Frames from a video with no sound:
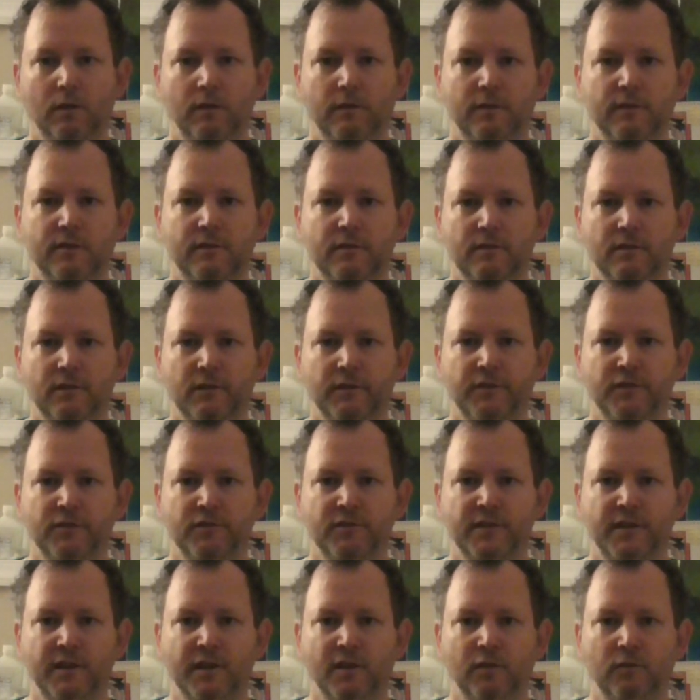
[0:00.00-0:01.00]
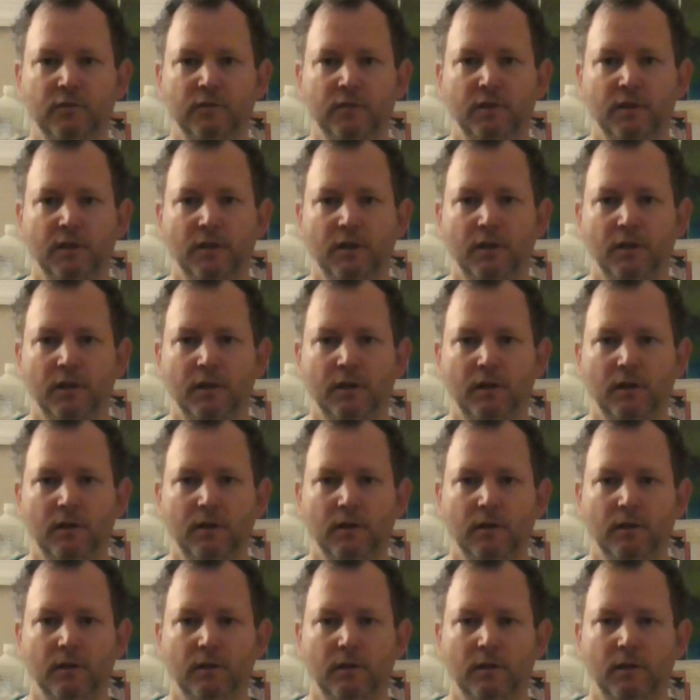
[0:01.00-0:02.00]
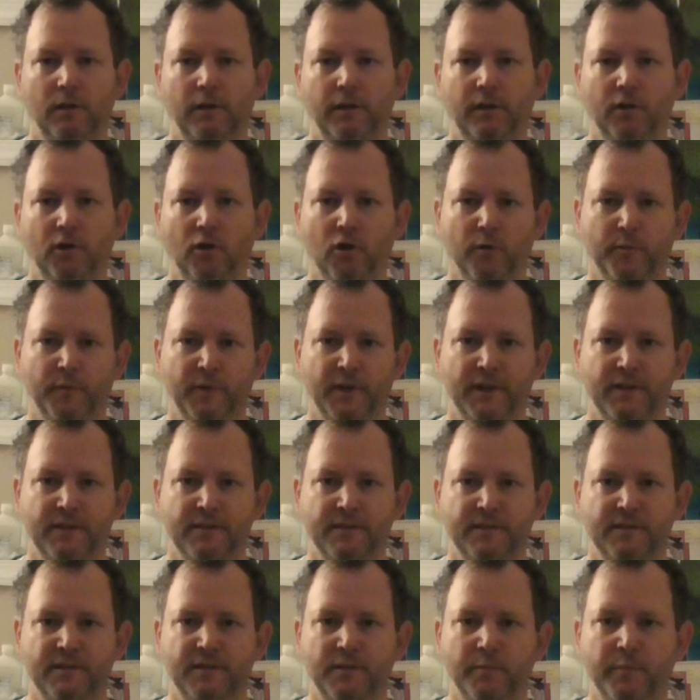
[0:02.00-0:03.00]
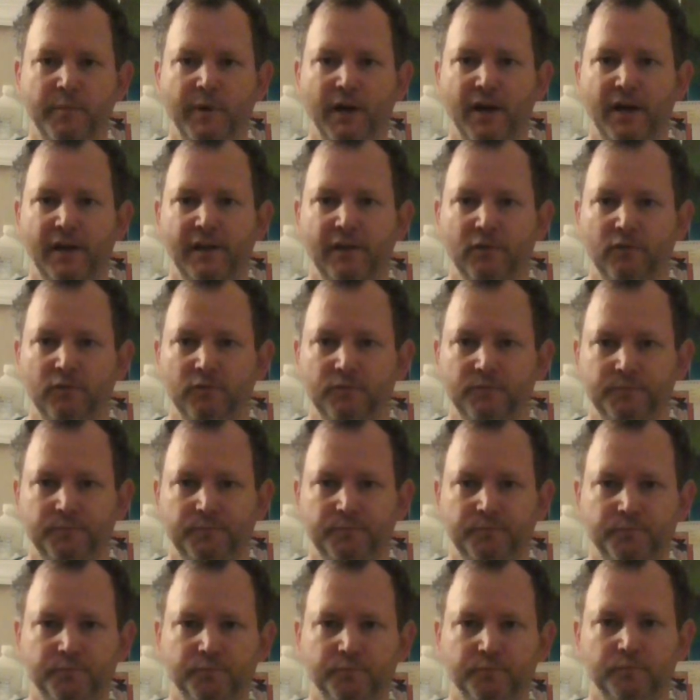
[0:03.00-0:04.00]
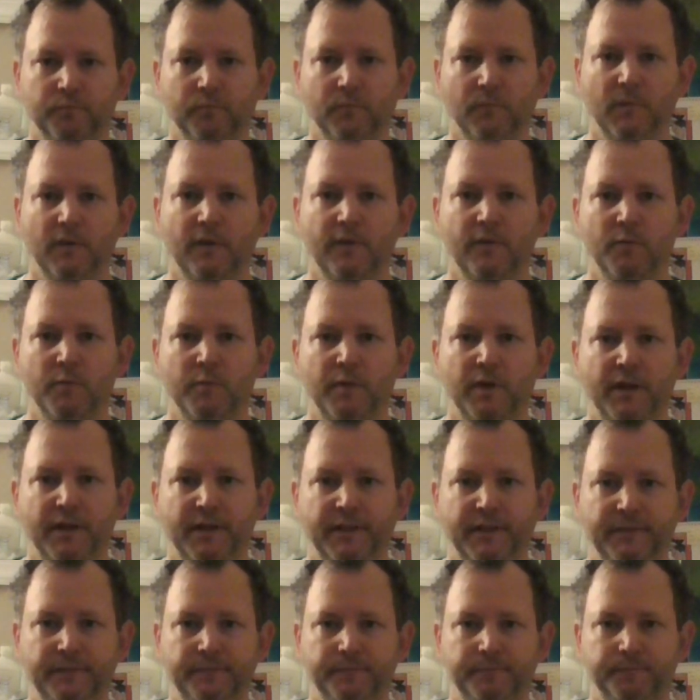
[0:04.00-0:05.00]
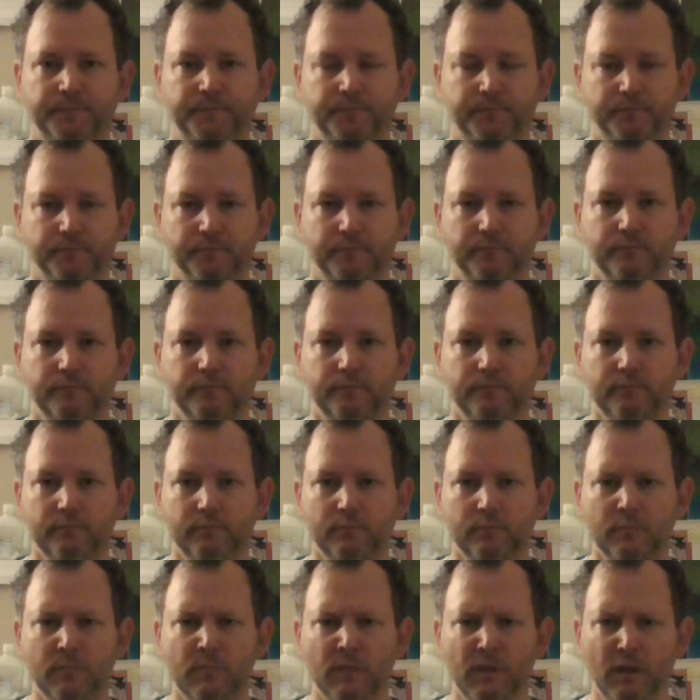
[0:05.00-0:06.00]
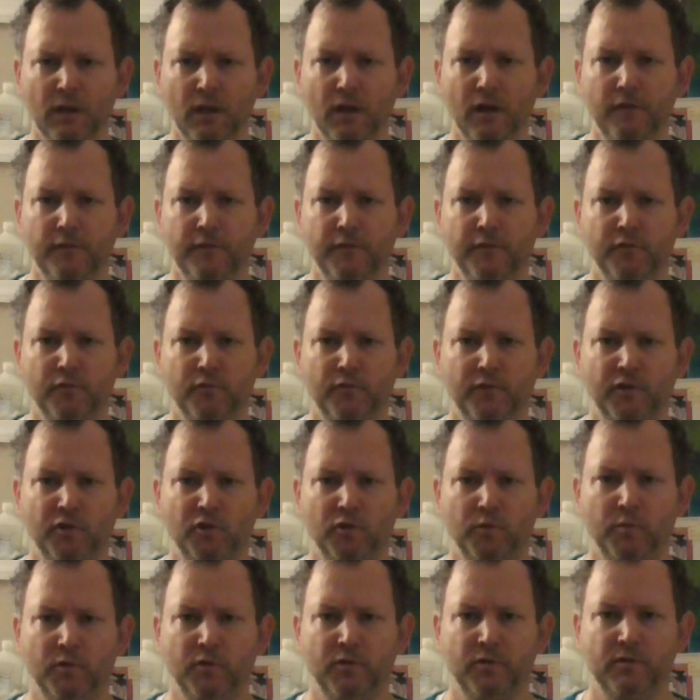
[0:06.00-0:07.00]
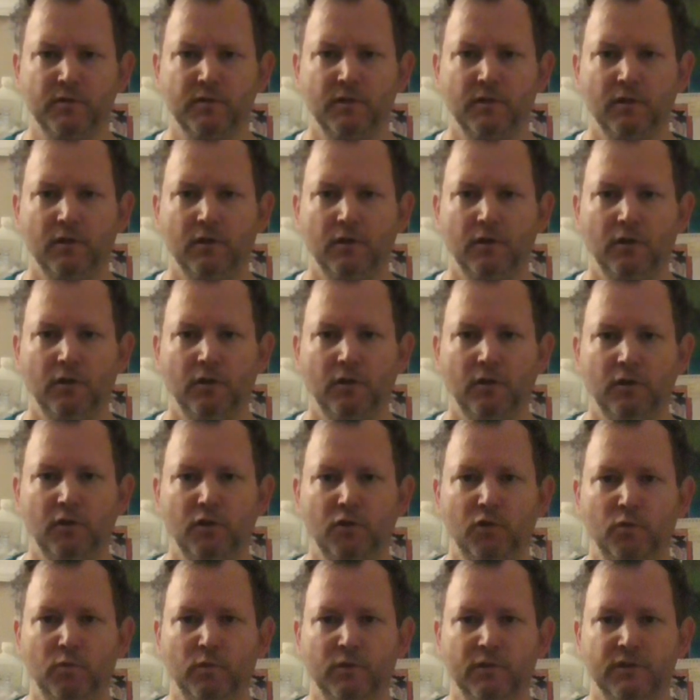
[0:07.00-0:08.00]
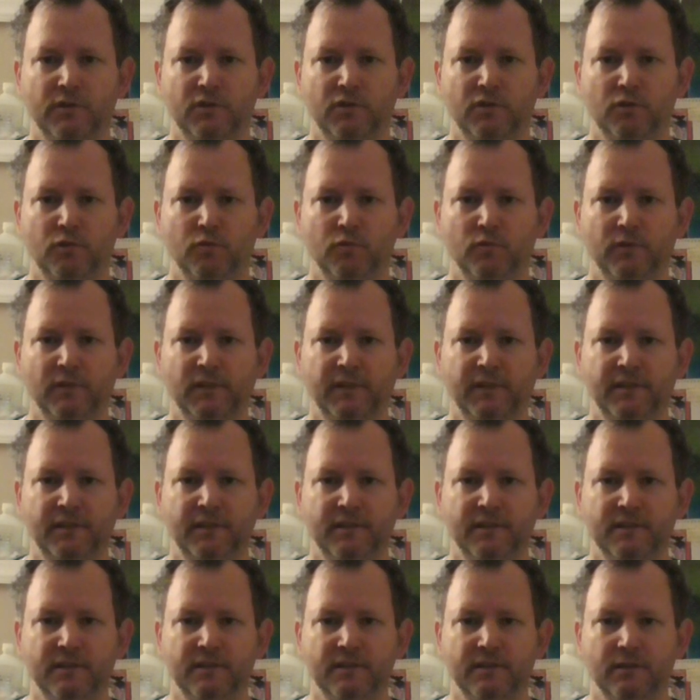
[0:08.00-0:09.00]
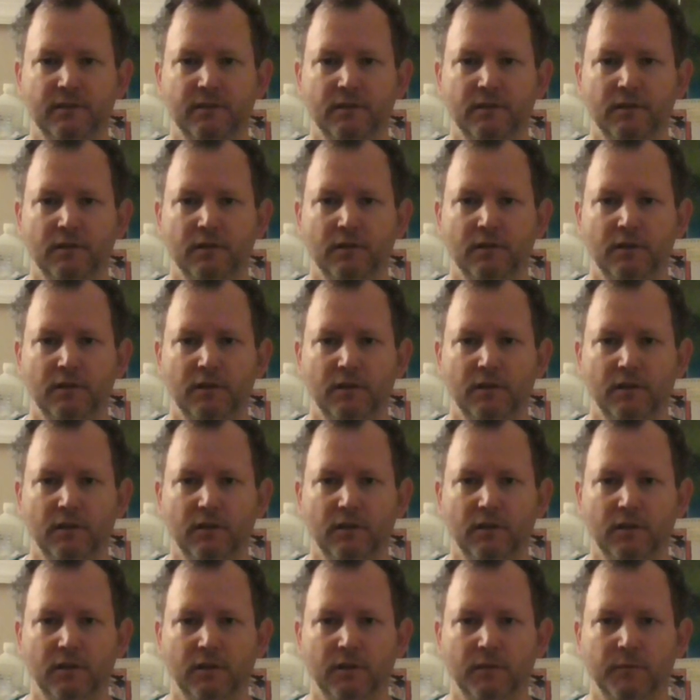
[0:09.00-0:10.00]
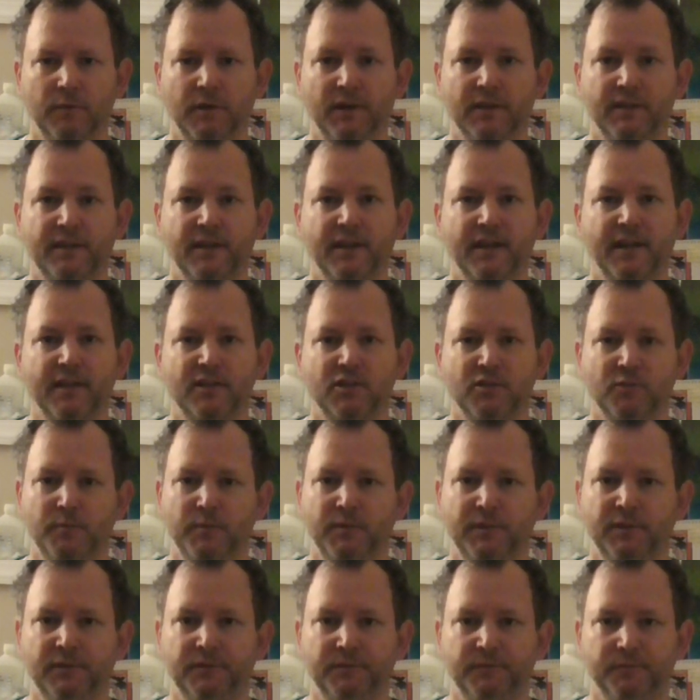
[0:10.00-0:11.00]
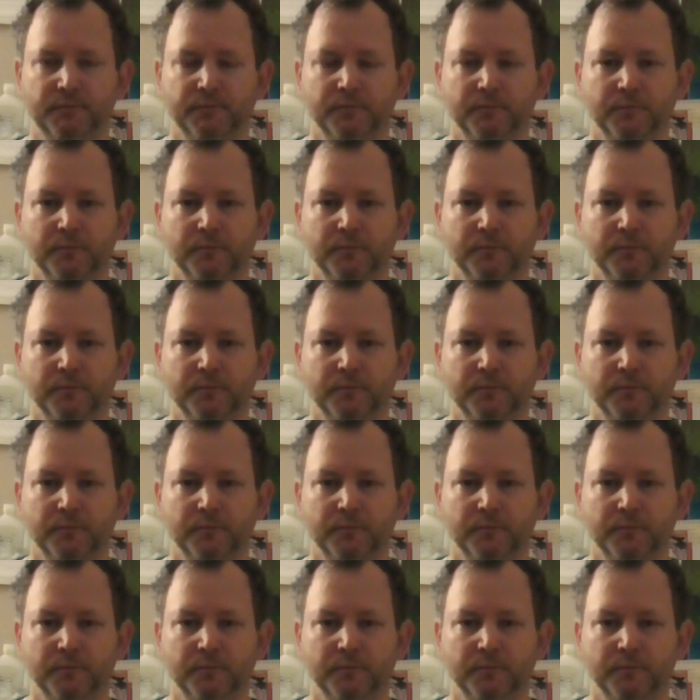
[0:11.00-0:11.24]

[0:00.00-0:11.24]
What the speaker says: This clears out and harmonizes the bile of the body, of the 3 humors. You want to release attachment,